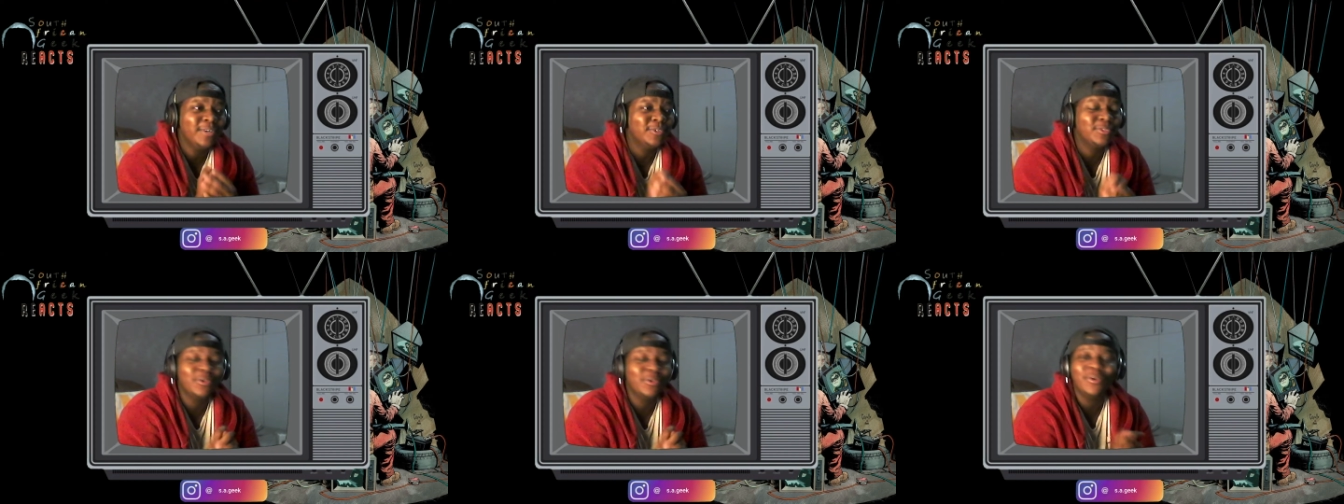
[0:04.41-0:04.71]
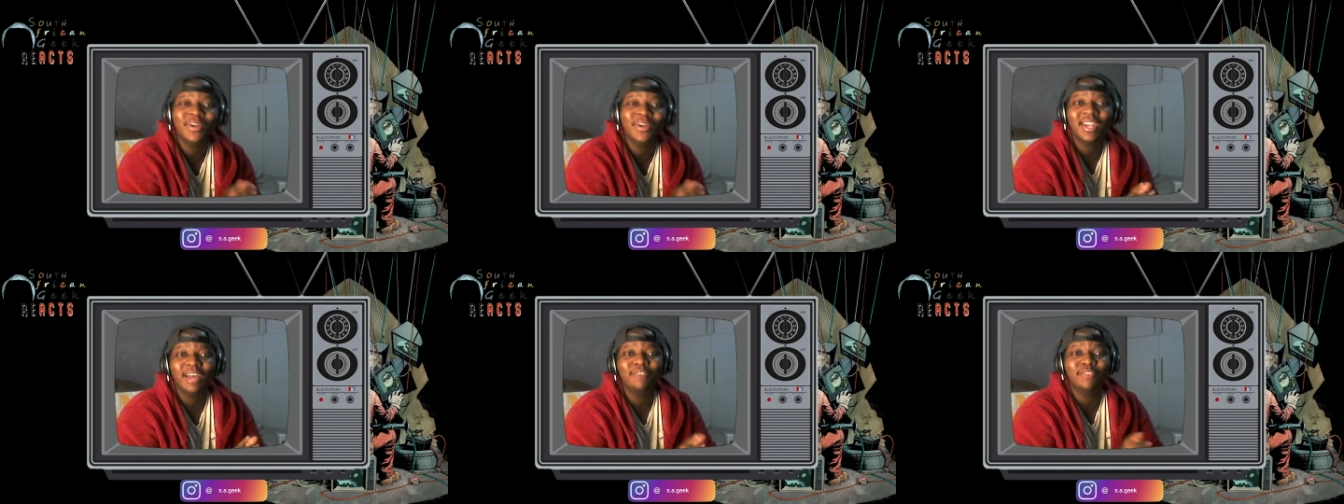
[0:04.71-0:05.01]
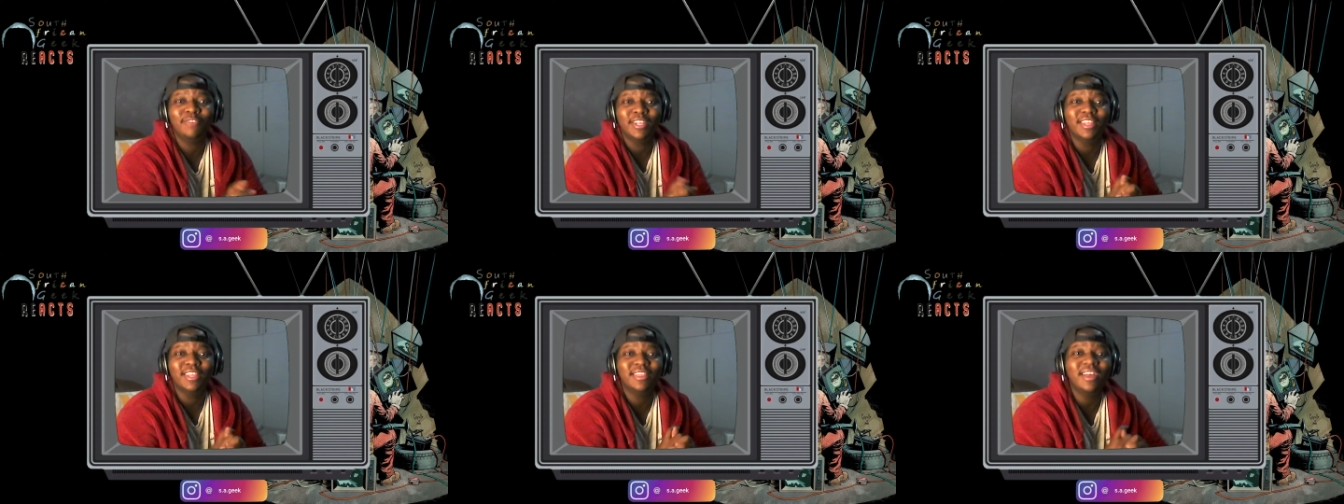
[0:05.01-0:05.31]
Thor: Love
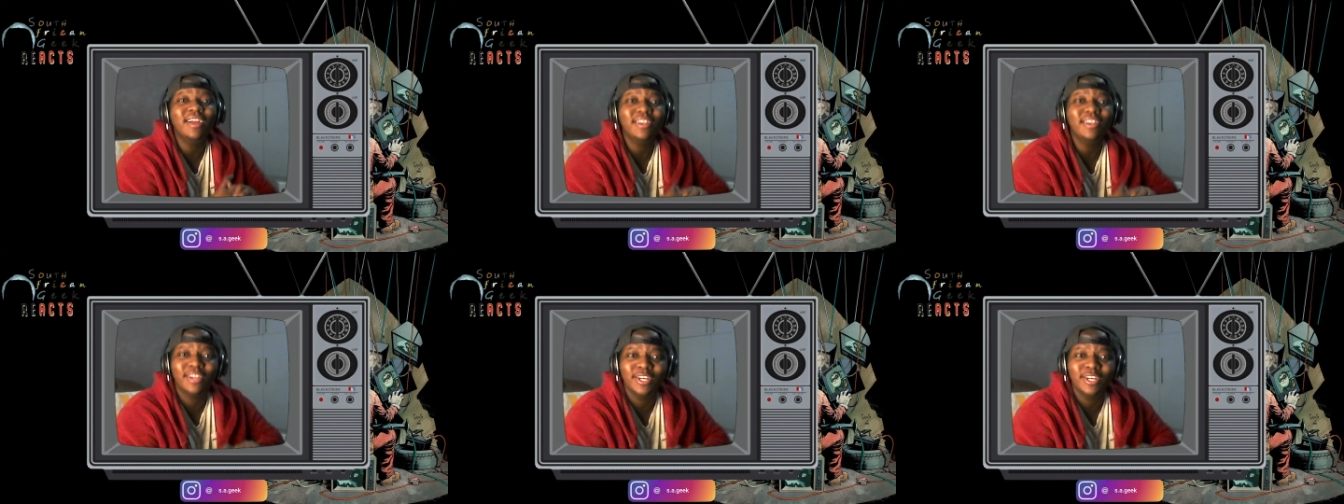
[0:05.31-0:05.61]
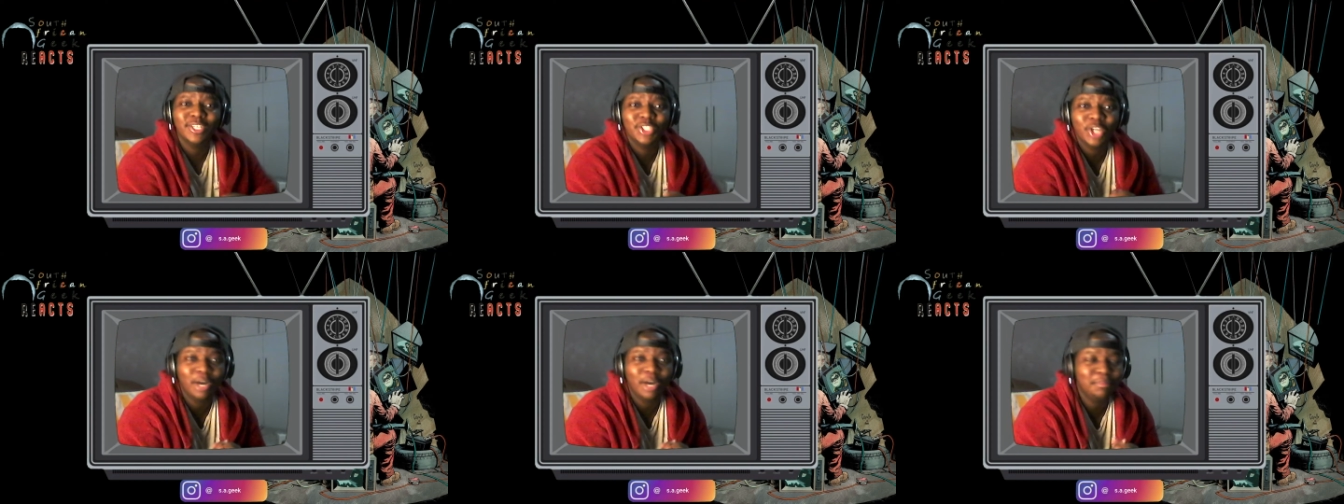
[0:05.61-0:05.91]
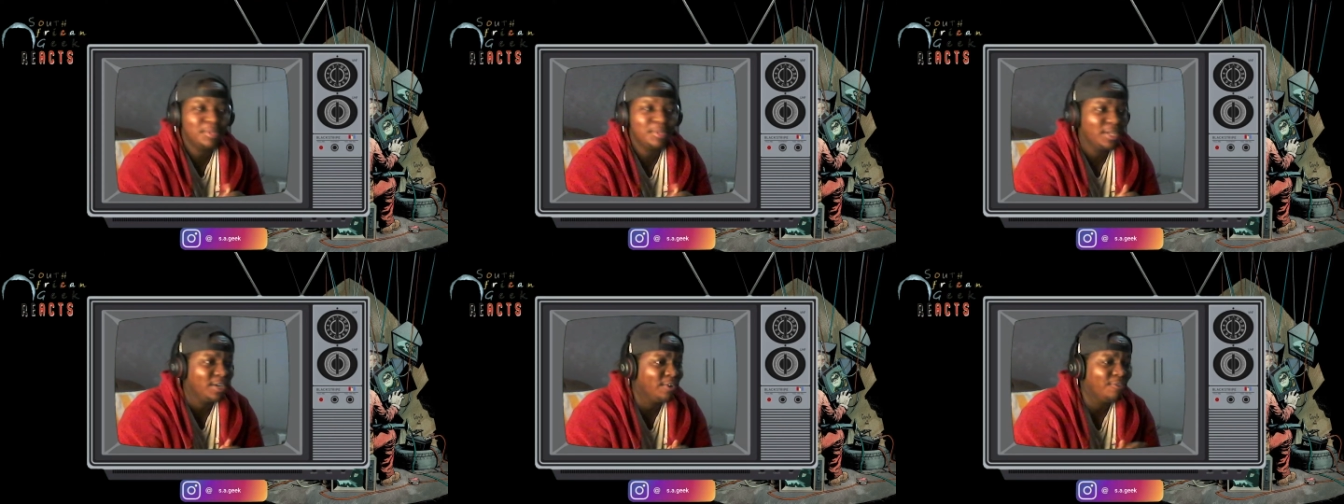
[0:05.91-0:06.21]
and Thunder dropped
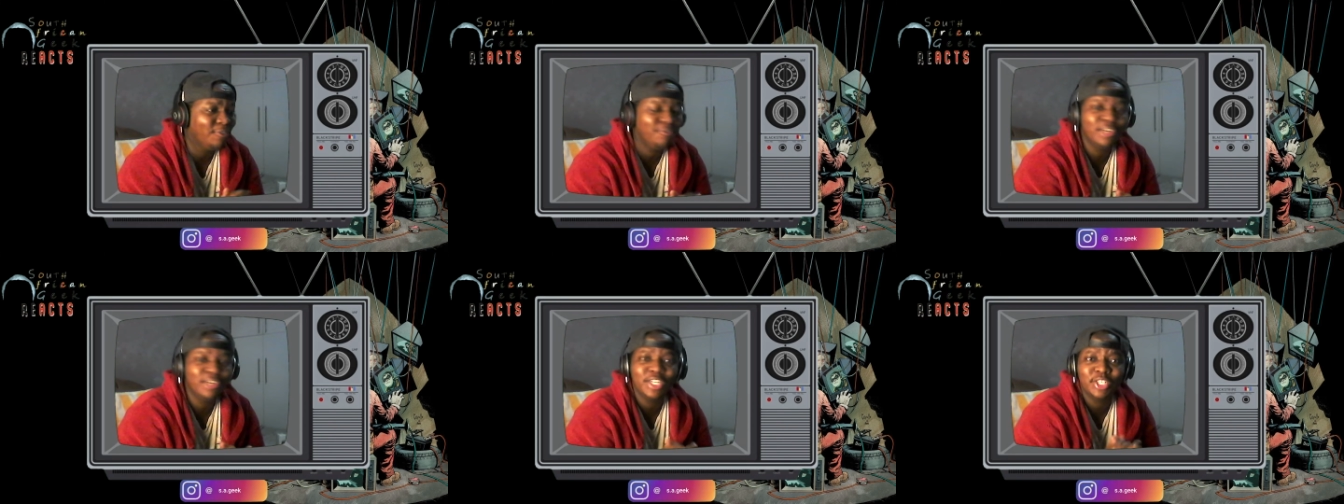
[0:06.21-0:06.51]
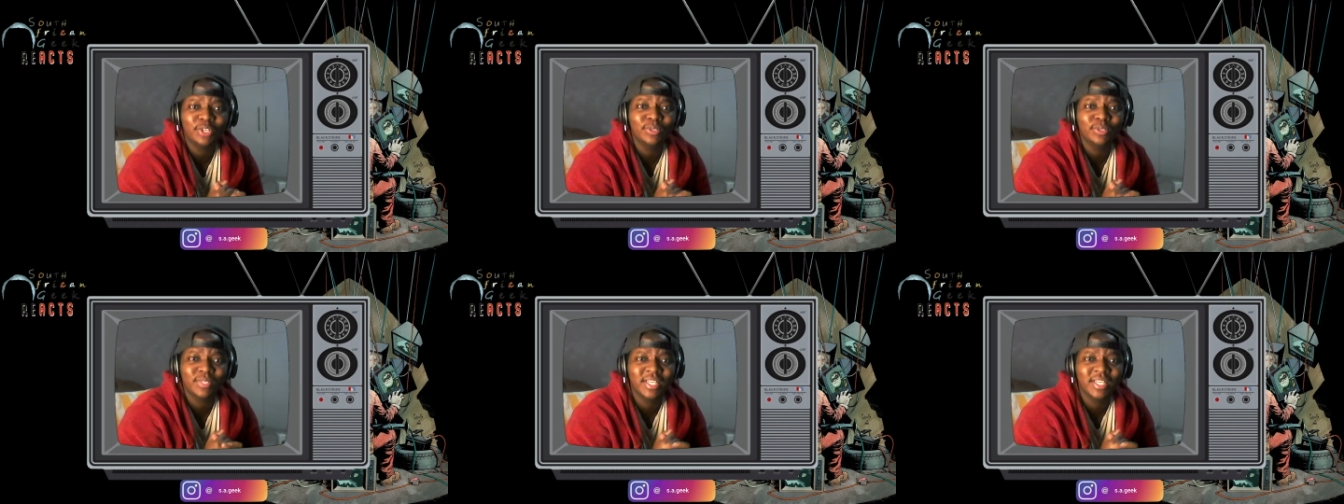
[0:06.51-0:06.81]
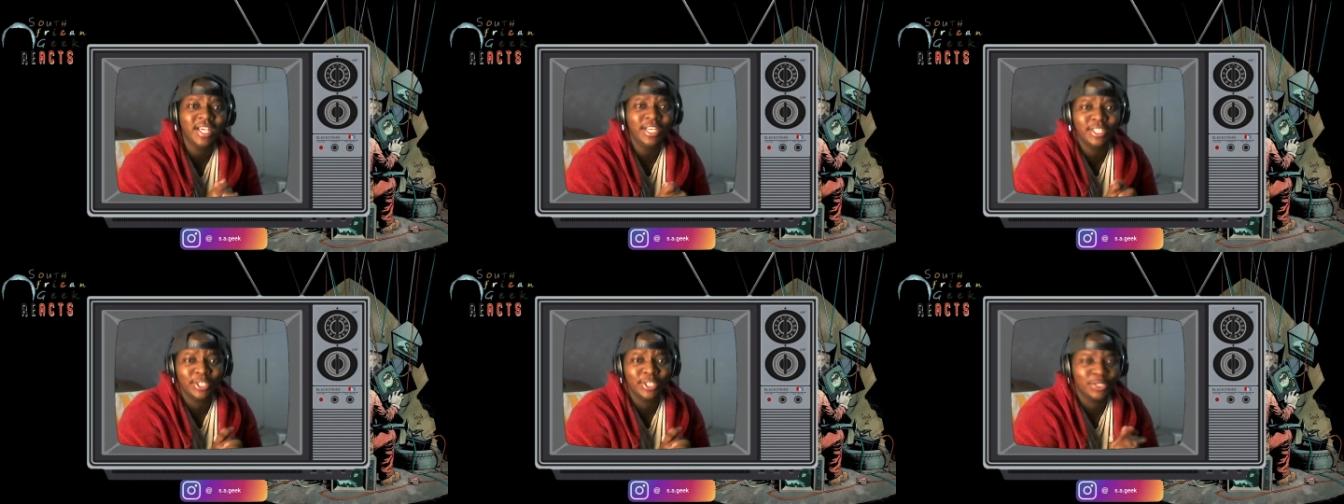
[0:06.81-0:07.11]
an official
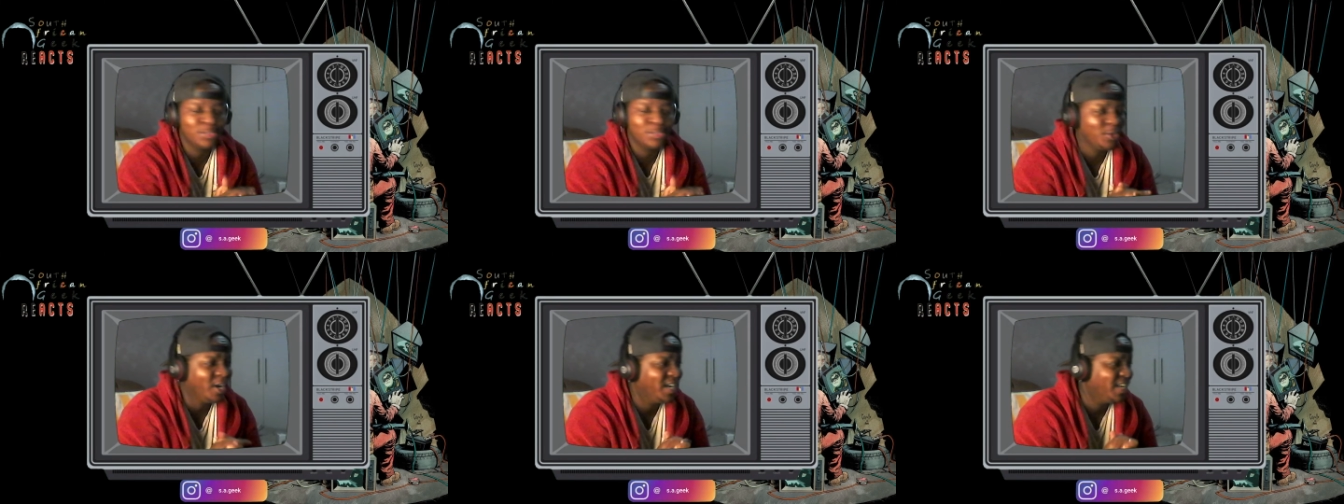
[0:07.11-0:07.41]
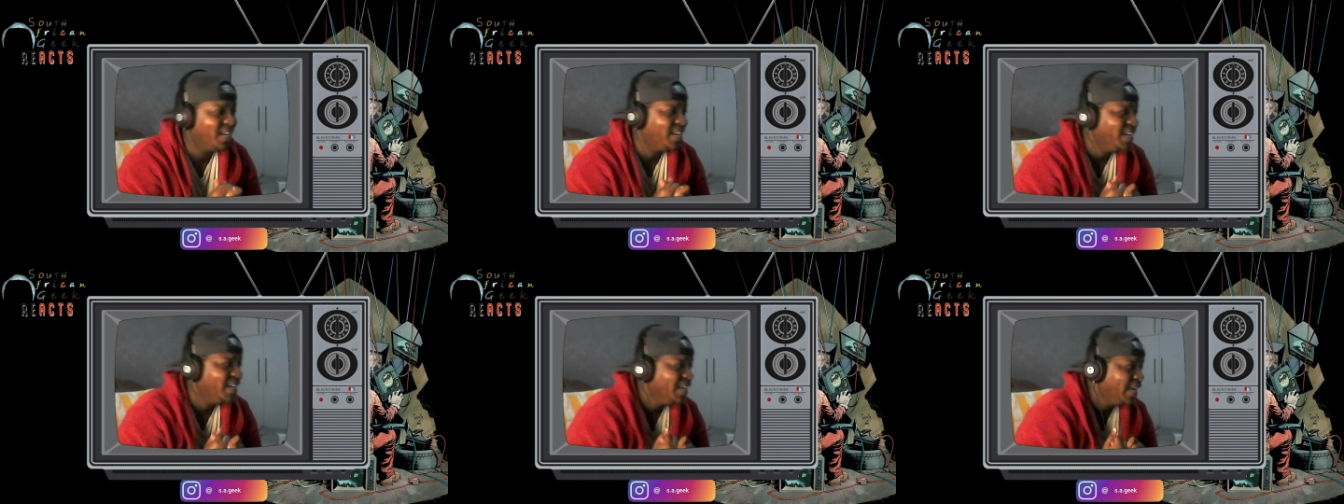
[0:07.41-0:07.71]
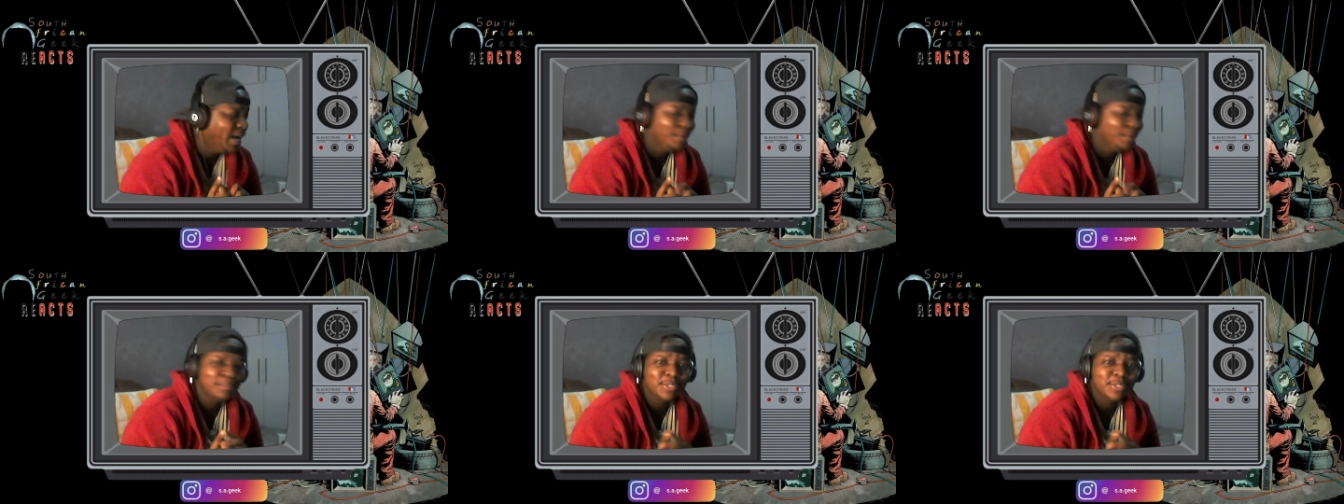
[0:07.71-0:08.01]
teaser trailer.
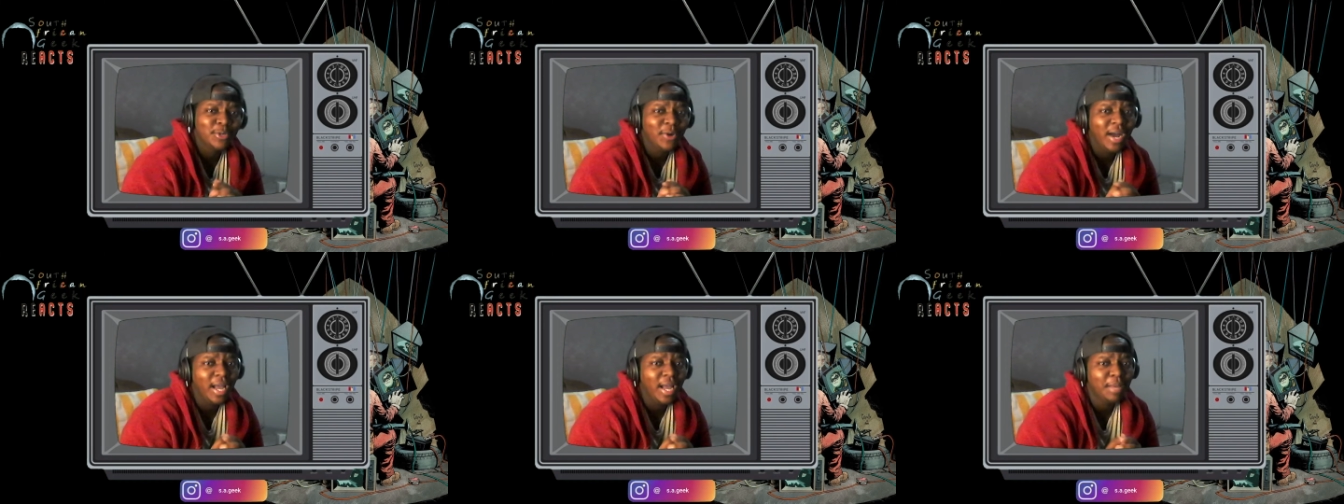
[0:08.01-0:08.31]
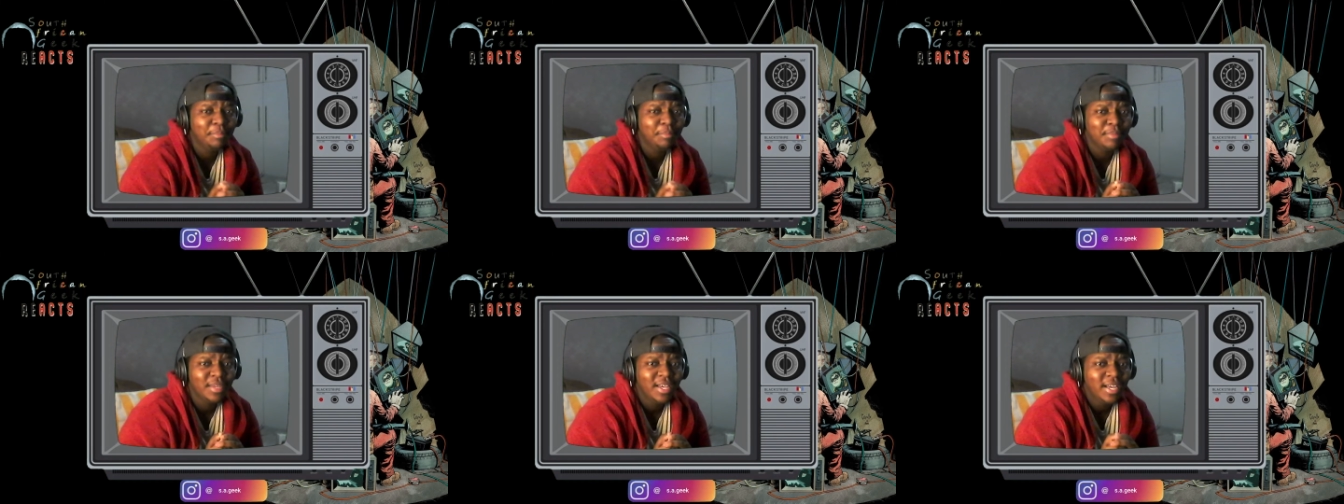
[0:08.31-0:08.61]
I'm so hyped.